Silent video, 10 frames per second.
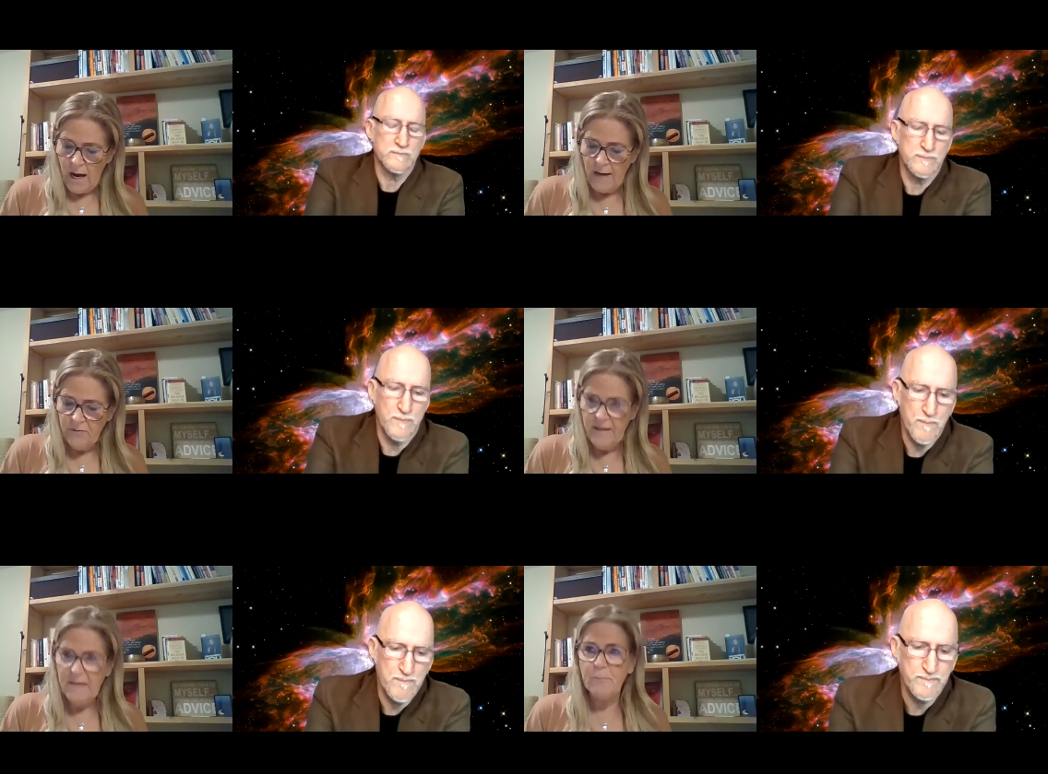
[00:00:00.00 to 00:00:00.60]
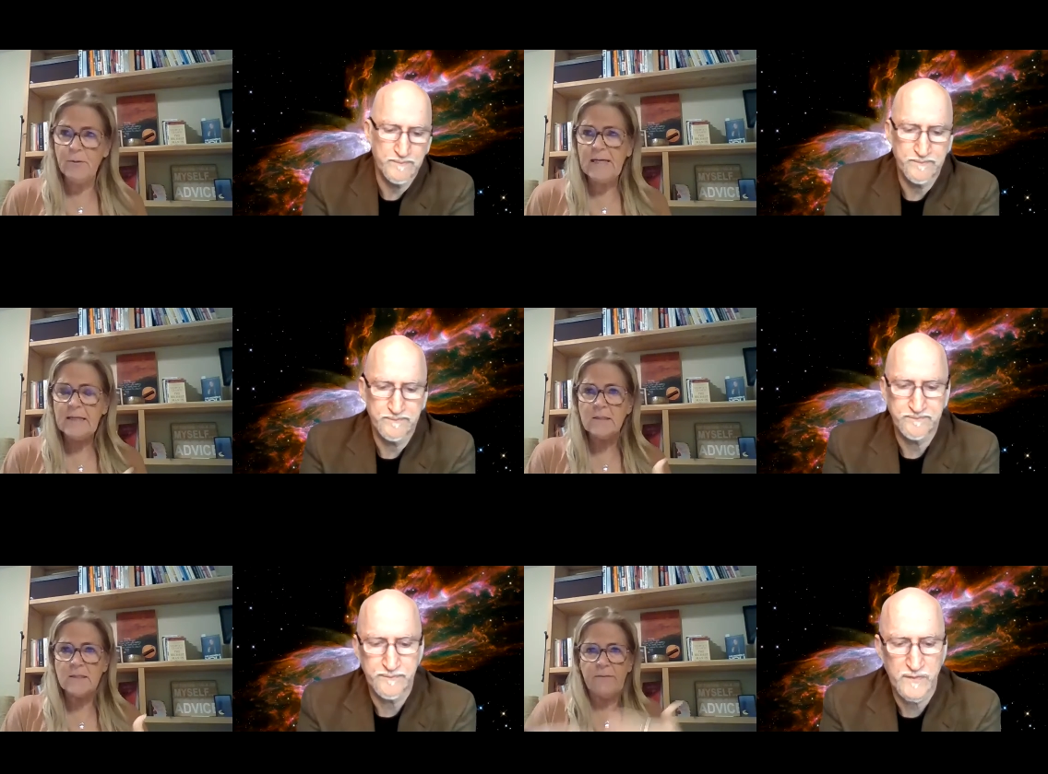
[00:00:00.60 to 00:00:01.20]
Speaker 1: I think
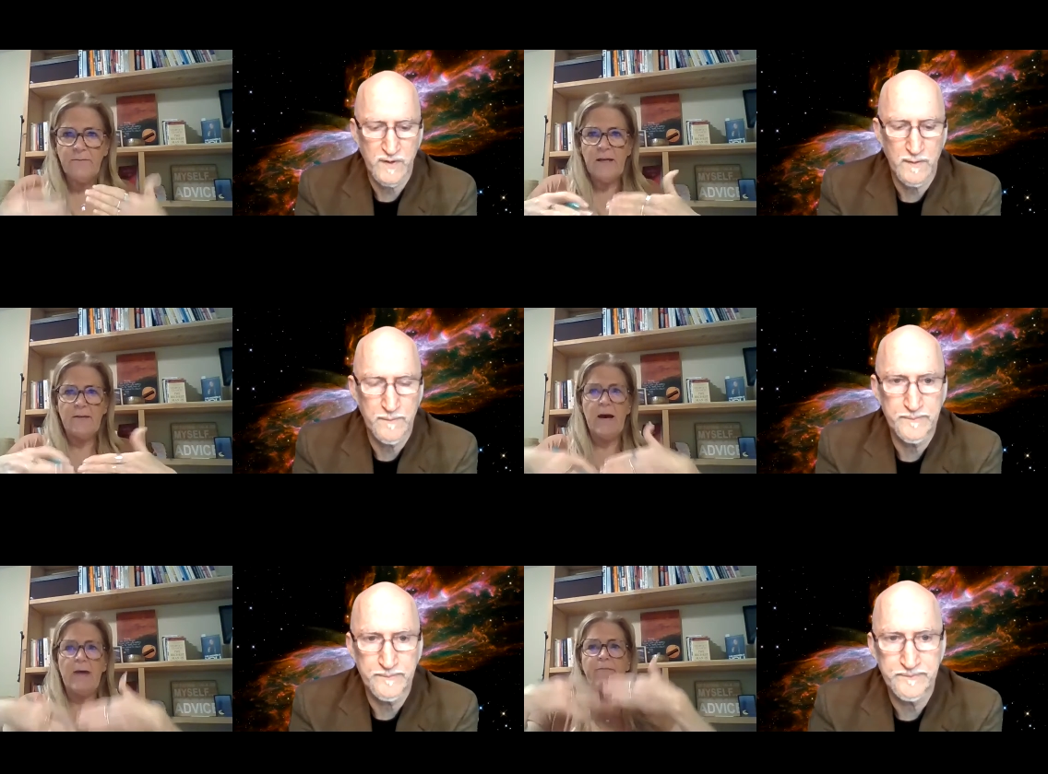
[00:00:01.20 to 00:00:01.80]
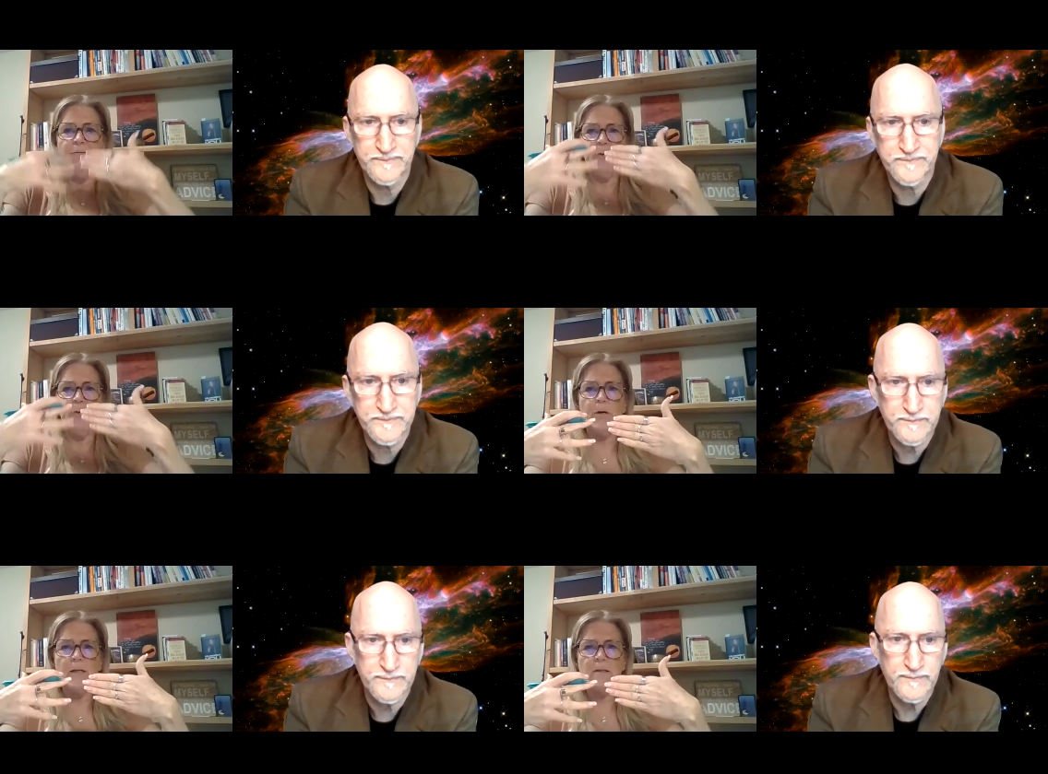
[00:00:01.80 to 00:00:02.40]
bringing stuff like that
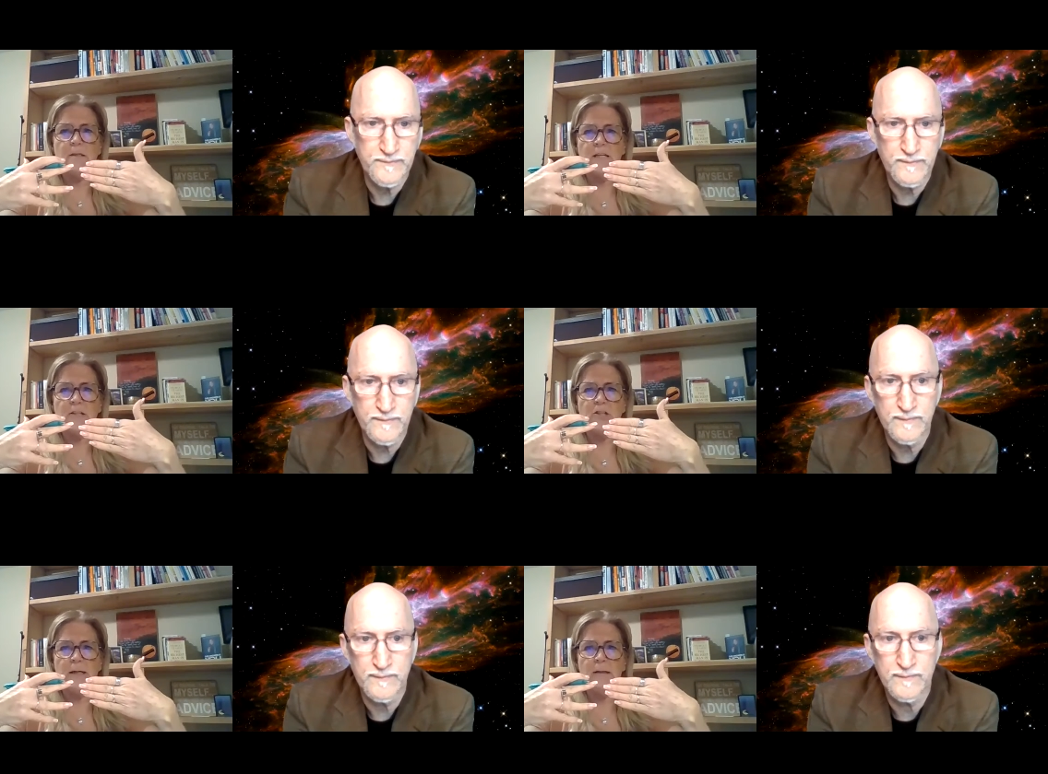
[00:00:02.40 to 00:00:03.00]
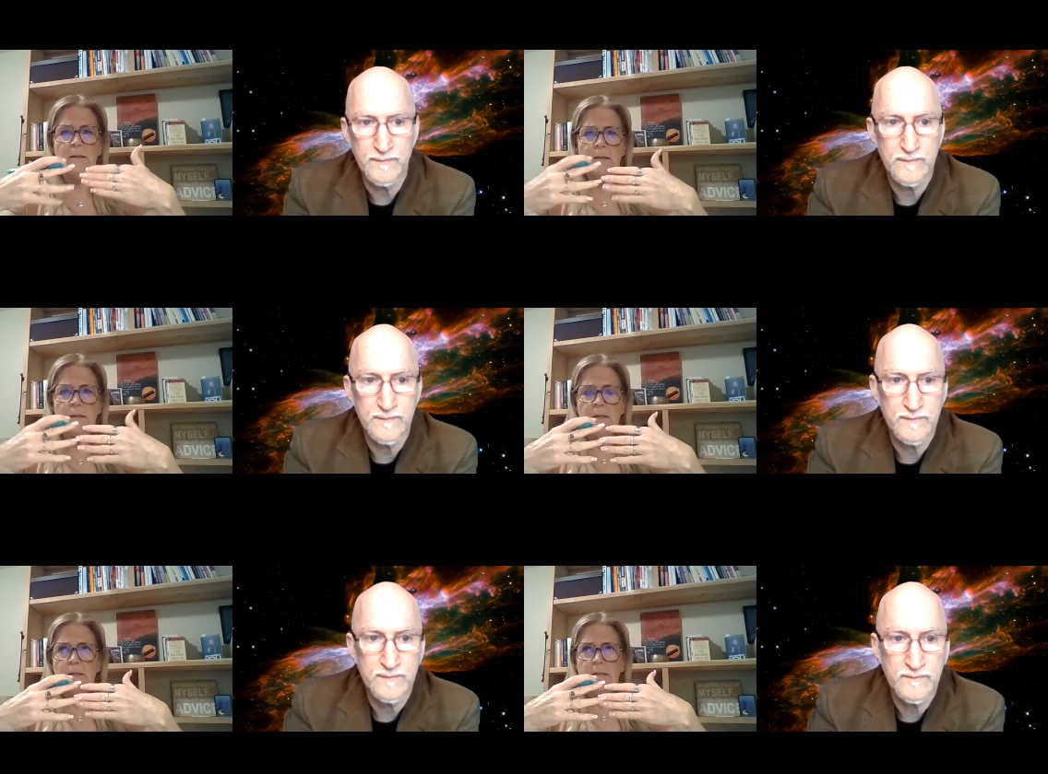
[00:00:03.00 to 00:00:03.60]
forward in such a
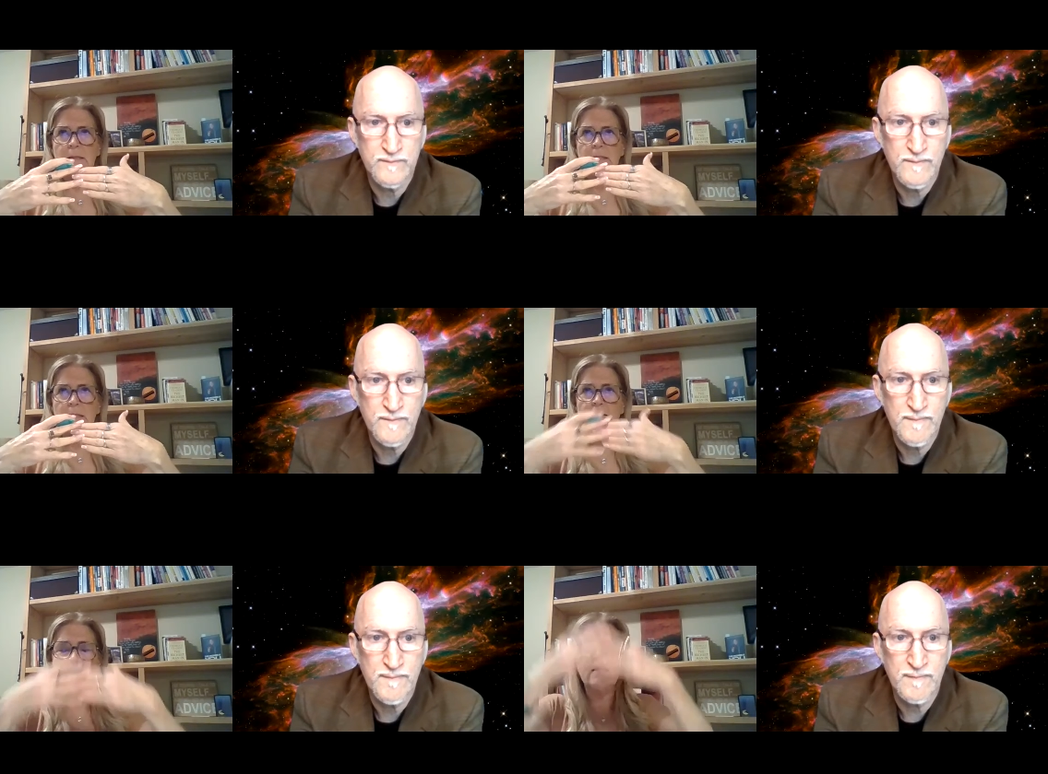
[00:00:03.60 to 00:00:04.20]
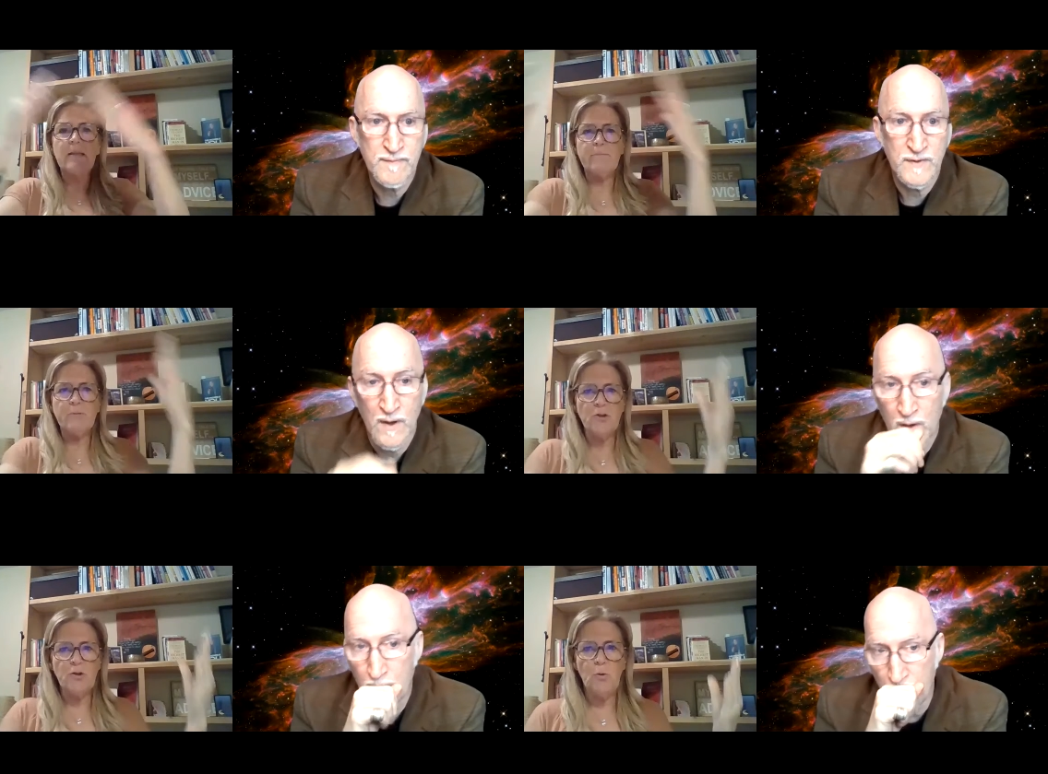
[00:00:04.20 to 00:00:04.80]

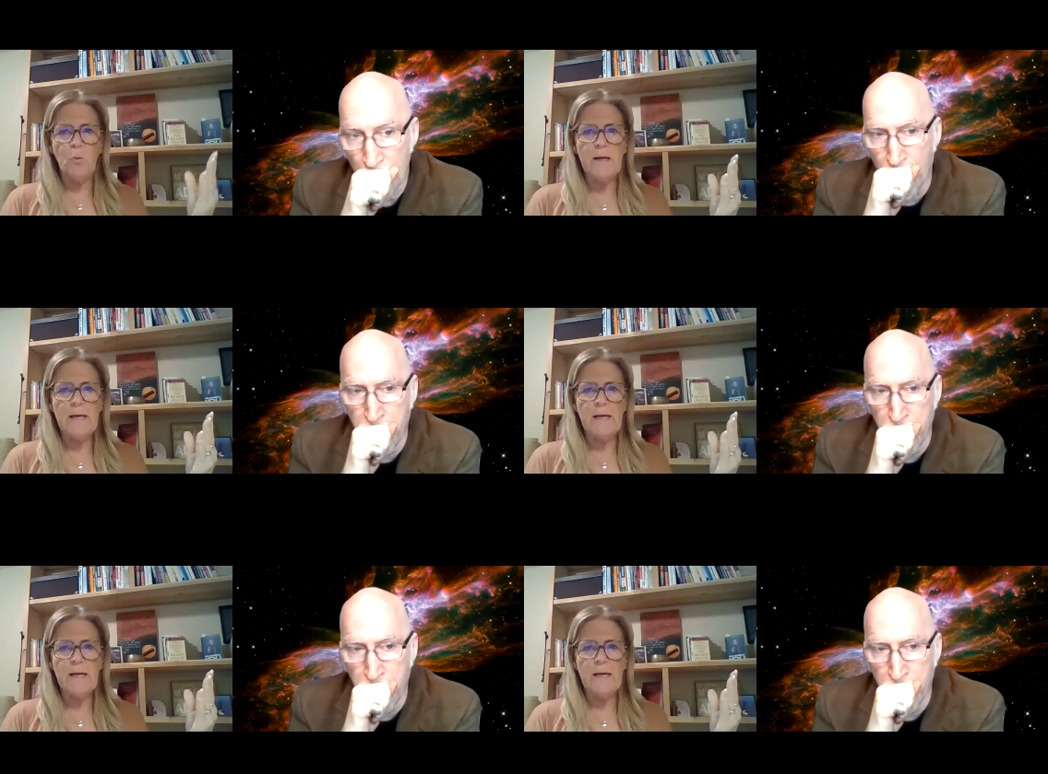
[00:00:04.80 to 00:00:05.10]
exceptional way